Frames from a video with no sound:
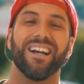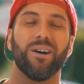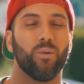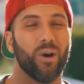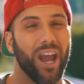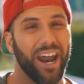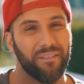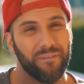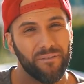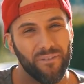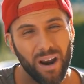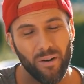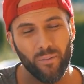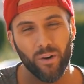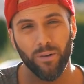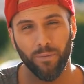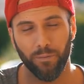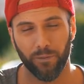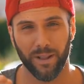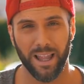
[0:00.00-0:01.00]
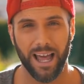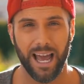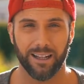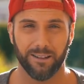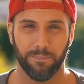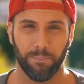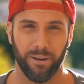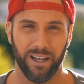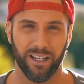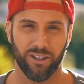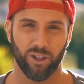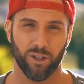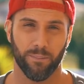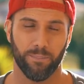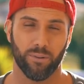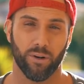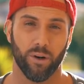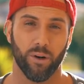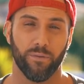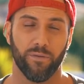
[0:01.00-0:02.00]
We had a very flat picture
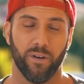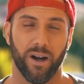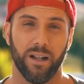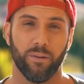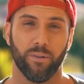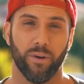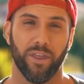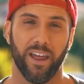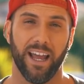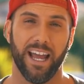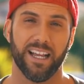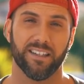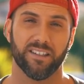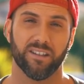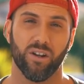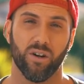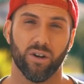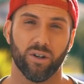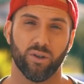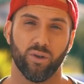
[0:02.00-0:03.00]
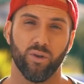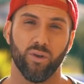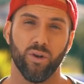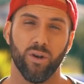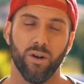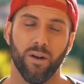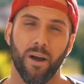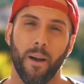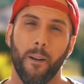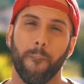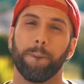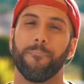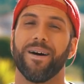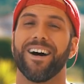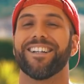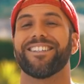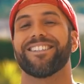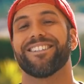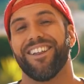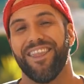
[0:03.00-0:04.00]
profile with S-Log2,
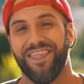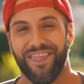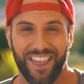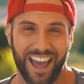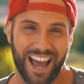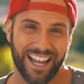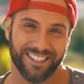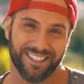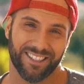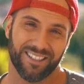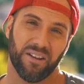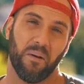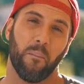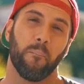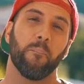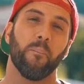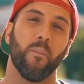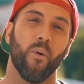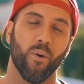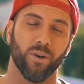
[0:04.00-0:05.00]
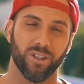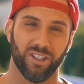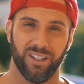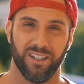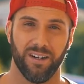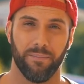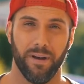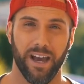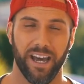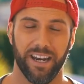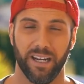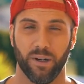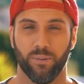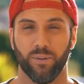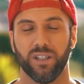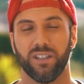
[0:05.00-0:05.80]
but that's more cinematic.